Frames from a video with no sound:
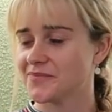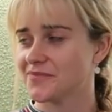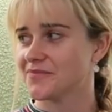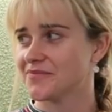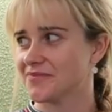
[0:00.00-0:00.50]

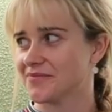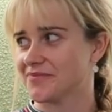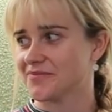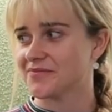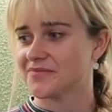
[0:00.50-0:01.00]

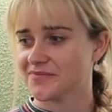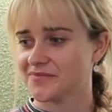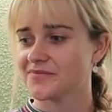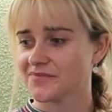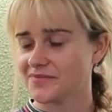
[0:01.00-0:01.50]

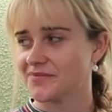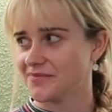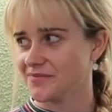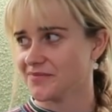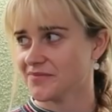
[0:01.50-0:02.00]

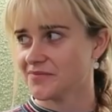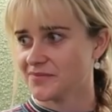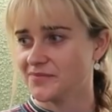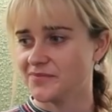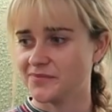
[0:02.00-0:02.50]

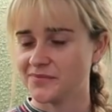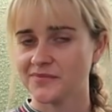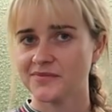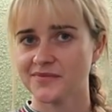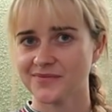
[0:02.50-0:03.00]

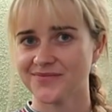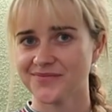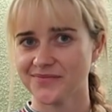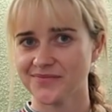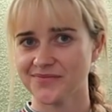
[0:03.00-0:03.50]

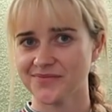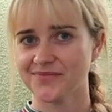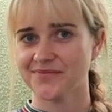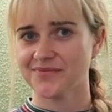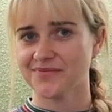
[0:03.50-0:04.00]

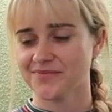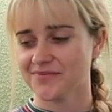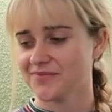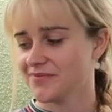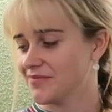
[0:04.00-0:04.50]

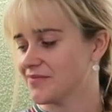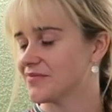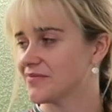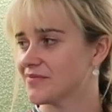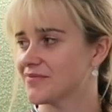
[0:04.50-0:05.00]

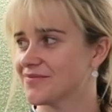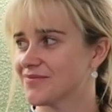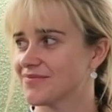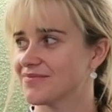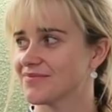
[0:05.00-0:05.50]

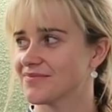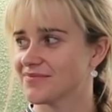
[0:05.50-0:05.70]
(silent)